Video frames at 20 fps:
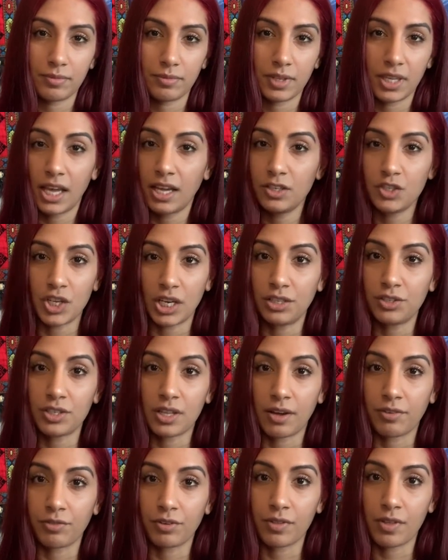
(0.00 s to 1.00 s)
Can't change
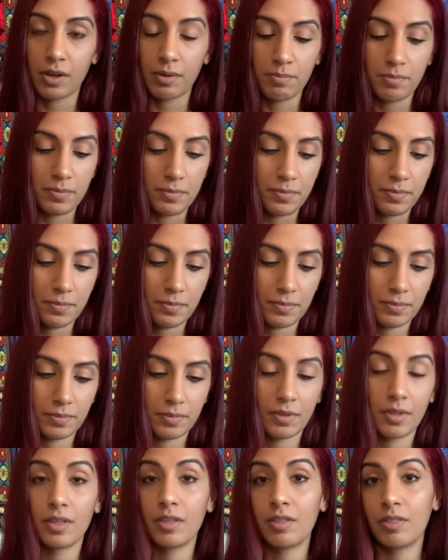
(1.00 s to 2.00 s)
that for them.
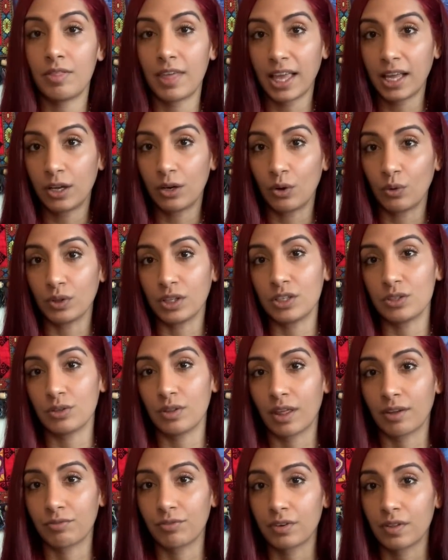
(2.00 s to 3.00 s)
They can only do
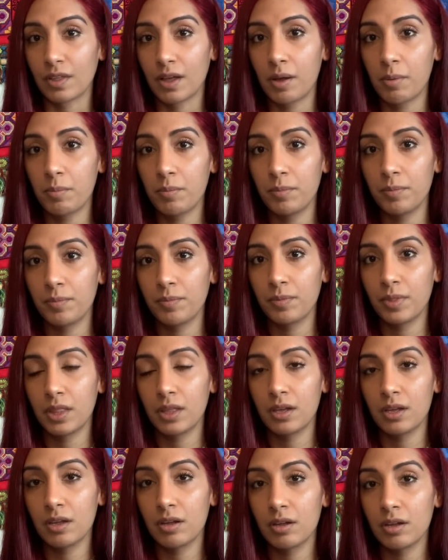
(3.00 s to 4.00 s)
that for them.
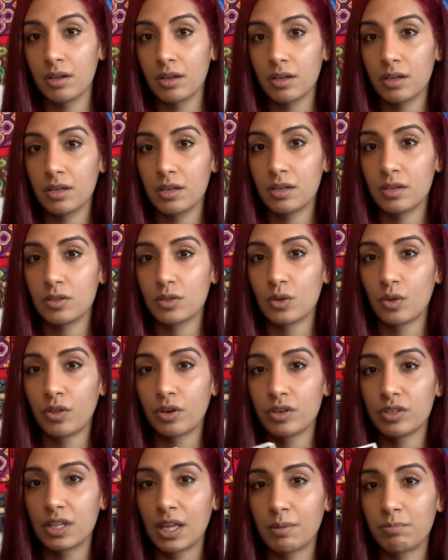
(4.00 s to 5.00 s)
So they're
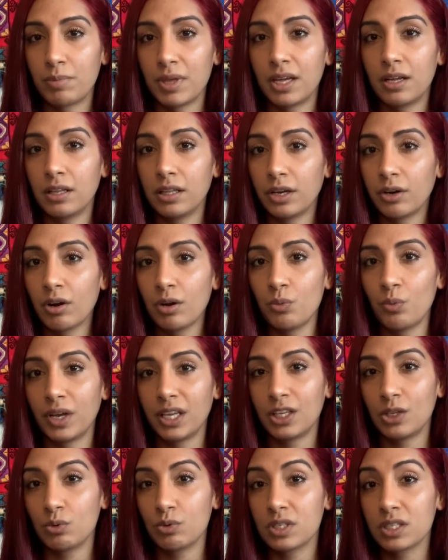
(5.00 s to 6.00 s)
saying be clear on what
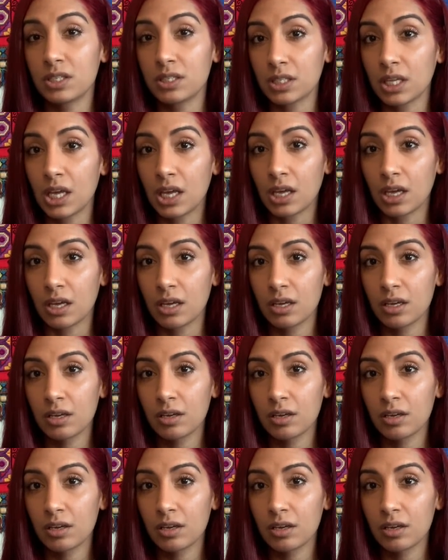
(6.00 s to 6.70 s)
you see.